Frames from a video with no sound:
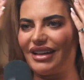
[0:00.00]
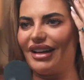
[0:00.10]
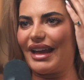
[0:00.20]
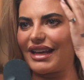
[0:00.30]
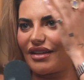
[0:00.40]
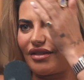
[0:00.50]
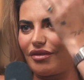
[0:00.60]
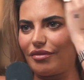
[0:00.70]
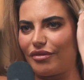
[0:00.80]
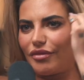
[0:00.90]
to like
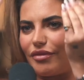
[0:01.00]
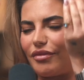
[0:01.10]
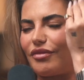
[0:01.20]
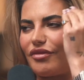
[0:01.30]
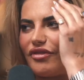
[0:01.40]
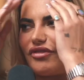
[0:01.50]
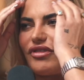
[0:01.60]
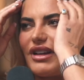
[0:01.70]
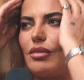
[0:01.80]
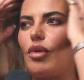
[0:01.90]

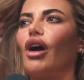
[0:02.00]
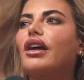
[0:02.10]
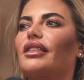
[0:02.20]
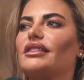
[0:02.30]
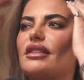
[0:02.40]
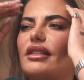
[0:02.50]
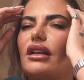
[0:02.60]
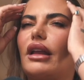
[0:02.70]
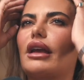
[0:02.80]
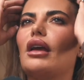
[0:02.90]
rework this and
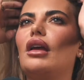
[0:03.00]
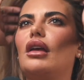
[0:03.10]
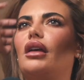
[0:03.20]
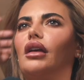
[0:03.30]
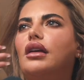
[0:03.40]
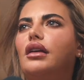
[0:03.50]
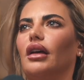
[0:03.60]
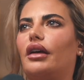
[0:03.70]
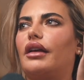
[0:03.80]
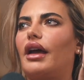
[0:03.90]
think like,
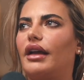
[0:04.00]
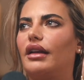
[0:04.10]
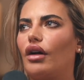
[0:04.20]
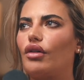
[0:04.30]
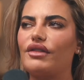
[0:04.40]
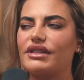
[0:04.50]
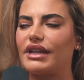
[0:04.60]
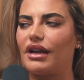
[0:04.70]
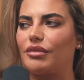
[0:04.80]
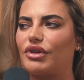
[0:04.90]
okay, like
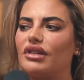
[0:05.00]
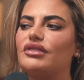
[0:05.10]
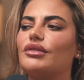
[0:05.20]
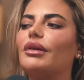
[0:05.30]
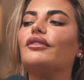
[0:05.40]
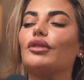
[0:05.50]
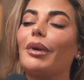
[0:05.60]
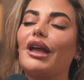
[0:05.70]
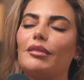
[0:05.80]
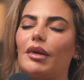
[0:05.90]
obviously I'm going to do it if you're
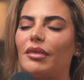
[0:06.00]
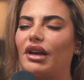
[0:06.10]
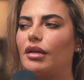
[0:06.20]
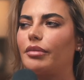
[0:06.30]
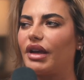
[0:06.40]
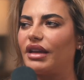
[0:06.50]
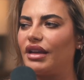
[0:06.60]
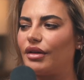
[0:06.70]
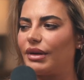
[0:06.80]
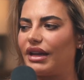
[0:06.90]
paying me money, but
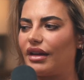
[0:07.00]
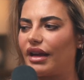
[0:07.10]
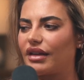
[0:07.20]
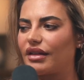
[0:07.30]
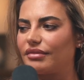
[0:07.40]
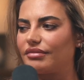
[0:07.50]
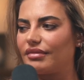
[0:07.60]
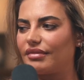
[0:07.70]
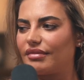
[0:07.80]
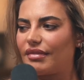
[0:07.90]
equally like
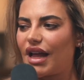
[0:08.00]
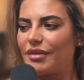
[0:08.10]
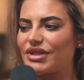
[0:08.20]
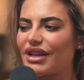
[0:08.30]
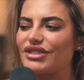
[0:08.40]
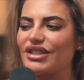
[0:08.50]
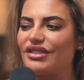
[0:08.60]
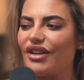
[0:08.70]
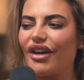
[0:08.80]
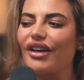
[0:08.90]
I'm such a
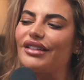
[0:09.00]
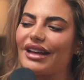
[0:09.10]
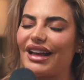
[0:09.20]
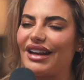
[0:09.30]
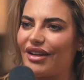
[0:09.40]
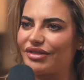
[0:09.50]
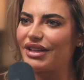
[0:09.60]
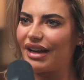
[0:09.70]
nerd. Like I love to